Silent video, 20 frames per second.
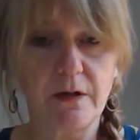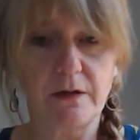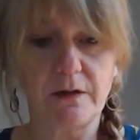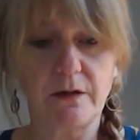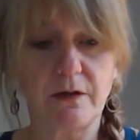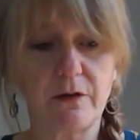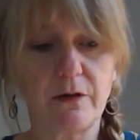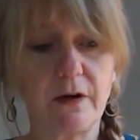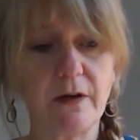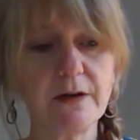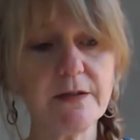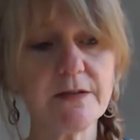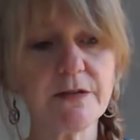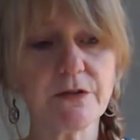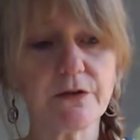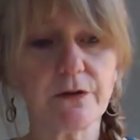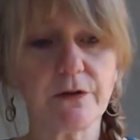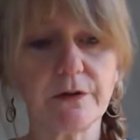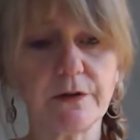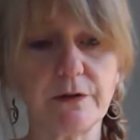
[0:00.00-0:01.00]
Now I
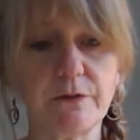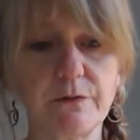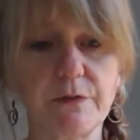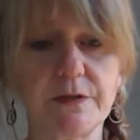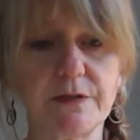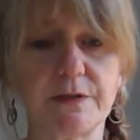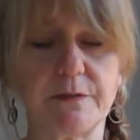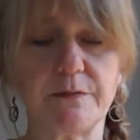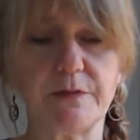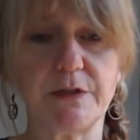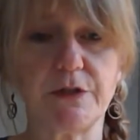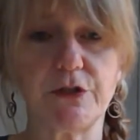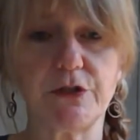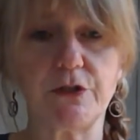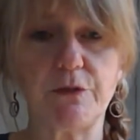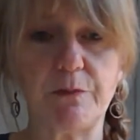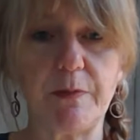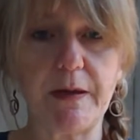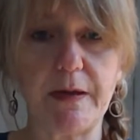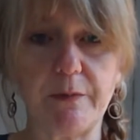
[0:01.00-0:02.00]
started with some
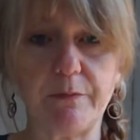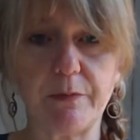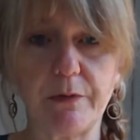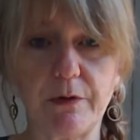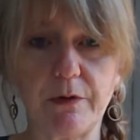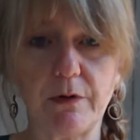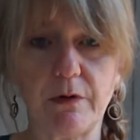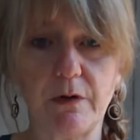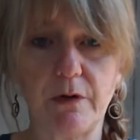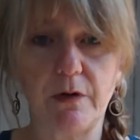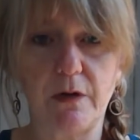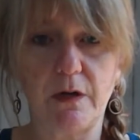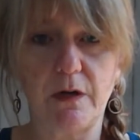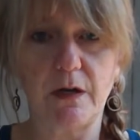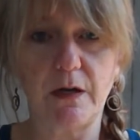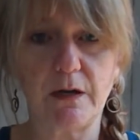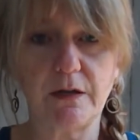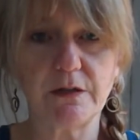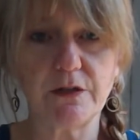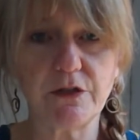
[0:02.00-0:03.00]
tissue paper,
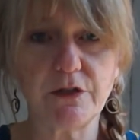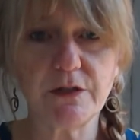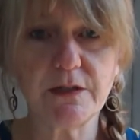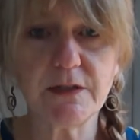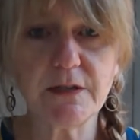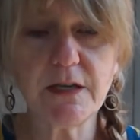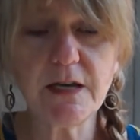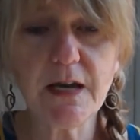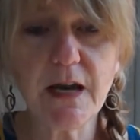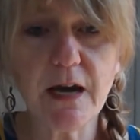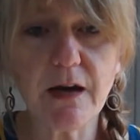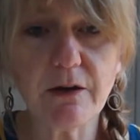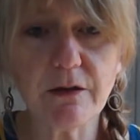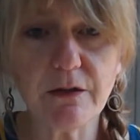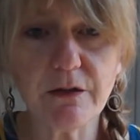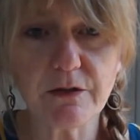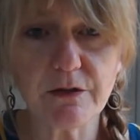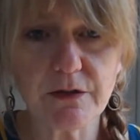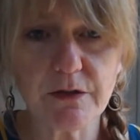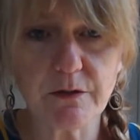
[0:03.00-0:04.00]
and you see how
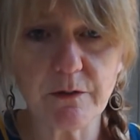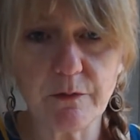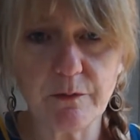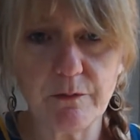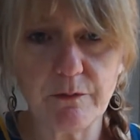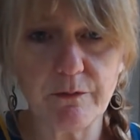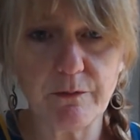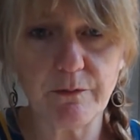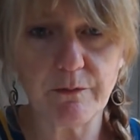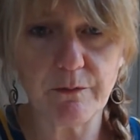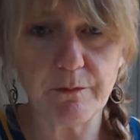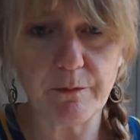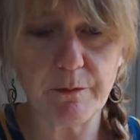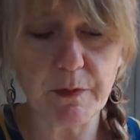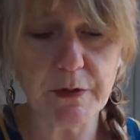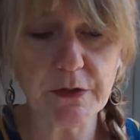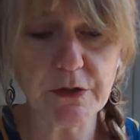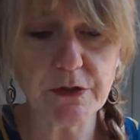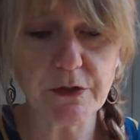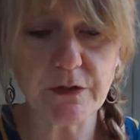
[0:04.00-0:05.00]
there's a
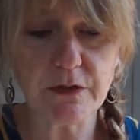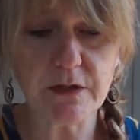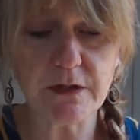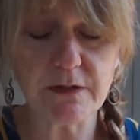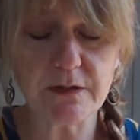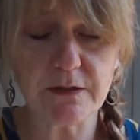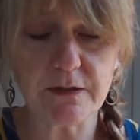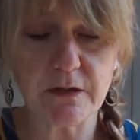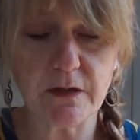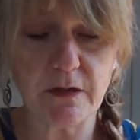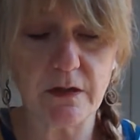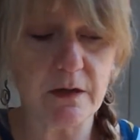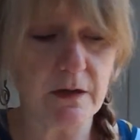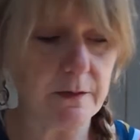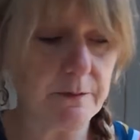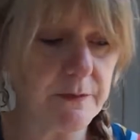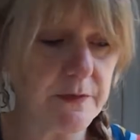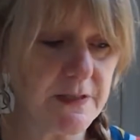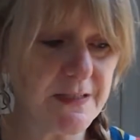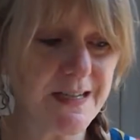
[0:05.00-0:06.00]
bunch of these
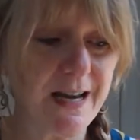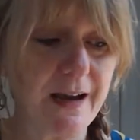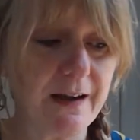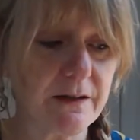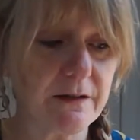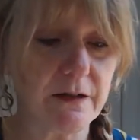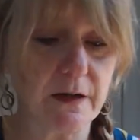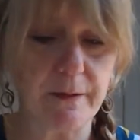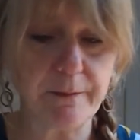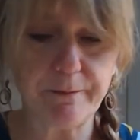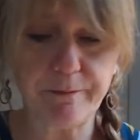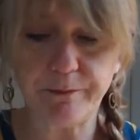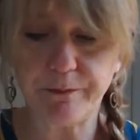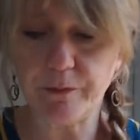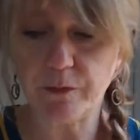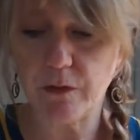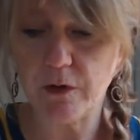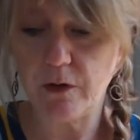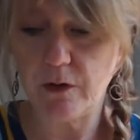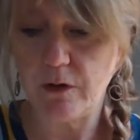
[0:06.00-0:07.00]
stacked up,
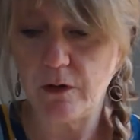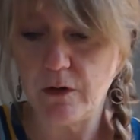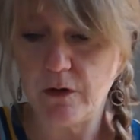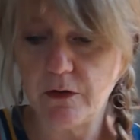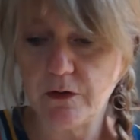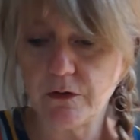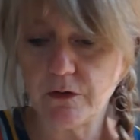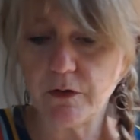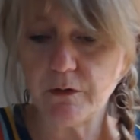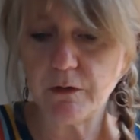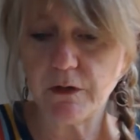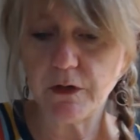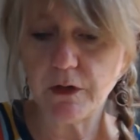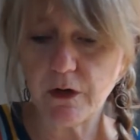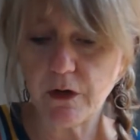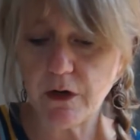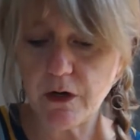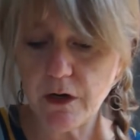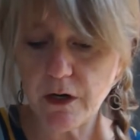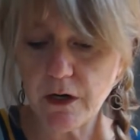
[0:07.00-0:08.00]
so I'm going to
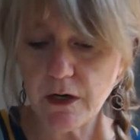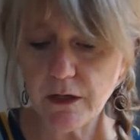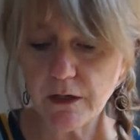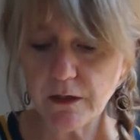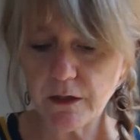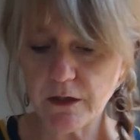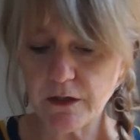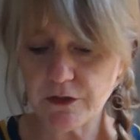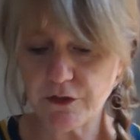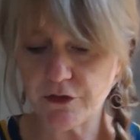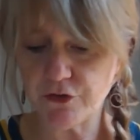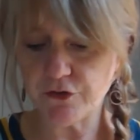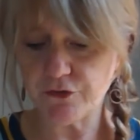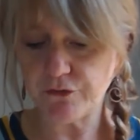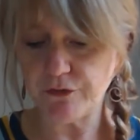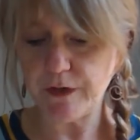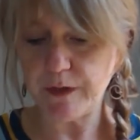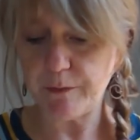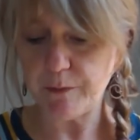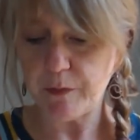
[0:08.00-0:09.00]
cut a
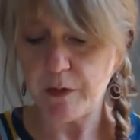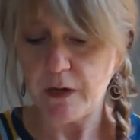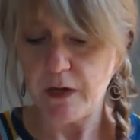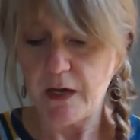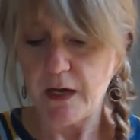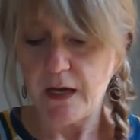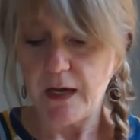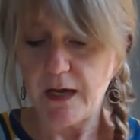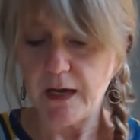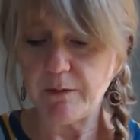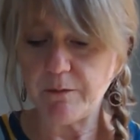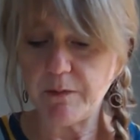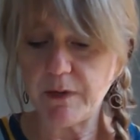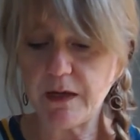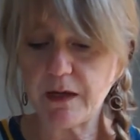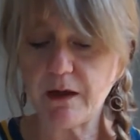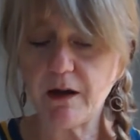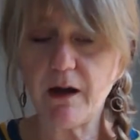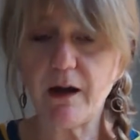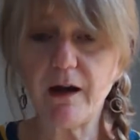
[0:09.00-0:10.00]
strip. And
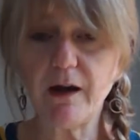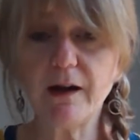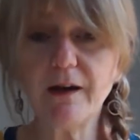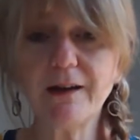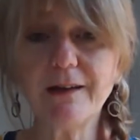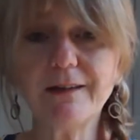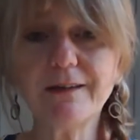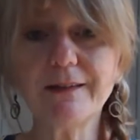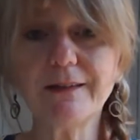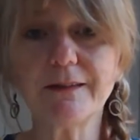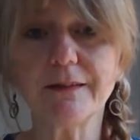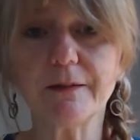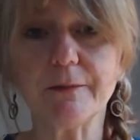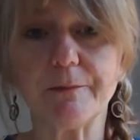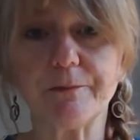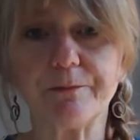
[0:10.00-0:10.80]
because